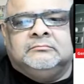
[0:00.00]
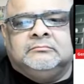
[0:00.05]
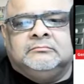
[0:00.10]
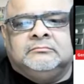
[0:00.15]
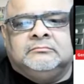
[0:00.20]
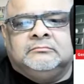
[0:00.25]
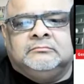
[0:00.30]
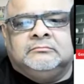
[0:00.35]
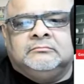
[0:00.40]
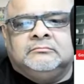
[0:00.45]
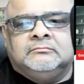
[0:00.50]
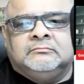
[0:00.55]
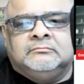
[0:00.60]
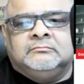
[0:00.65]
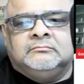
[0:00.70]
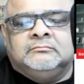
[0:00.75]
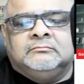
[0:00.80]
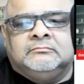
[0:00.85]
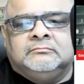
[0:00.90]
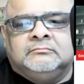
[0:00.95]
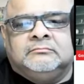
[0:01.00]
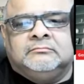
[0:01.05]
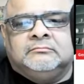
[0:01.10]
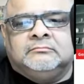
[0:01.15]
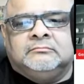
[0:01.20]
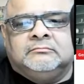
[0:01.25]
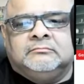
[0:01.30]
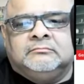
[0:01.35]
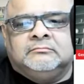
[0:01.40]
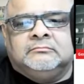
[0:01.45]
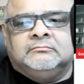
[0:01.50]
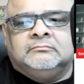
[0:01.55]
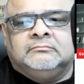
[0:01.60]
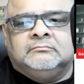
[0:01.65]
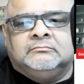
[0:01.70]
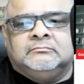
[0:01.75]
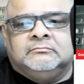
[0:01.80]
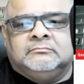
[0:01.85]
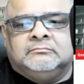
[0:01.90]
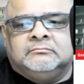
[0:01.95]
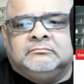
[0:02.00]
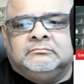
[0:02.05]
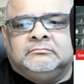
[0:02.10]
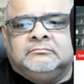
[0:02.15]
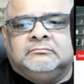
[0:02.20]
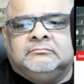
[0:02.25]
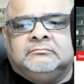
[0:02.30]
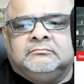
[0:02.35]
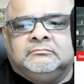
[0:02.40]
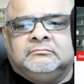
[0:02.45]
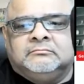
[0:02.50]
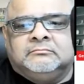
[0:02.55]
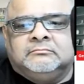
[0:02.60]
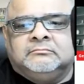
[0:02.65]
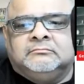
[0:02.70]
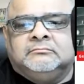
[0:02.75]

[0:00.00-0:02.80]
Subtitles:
[no speech]